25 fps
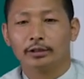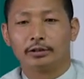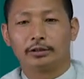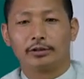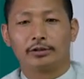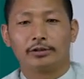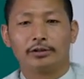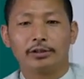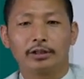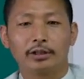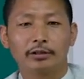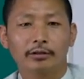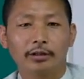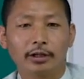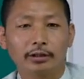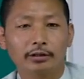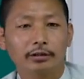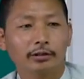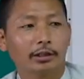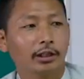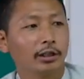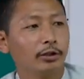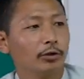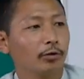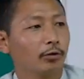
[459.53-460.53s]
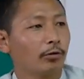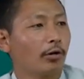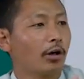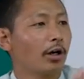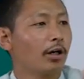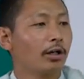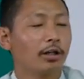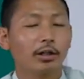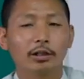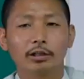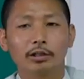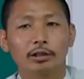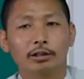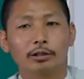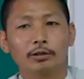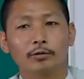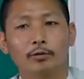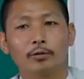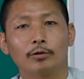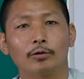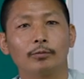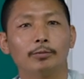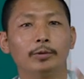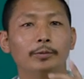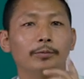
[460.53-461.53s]
The cigarette that your uncle
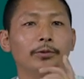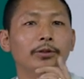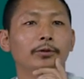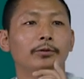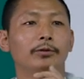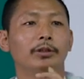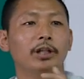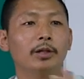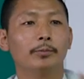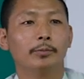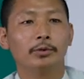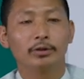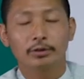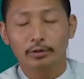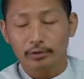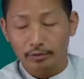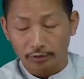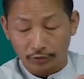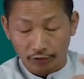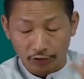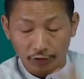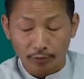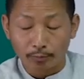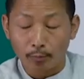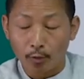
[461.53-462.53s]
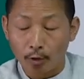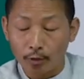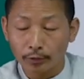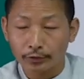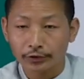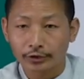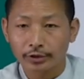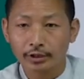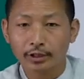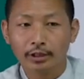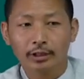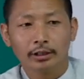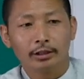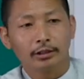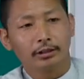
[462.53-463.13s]
or maybe your neighbor smokes,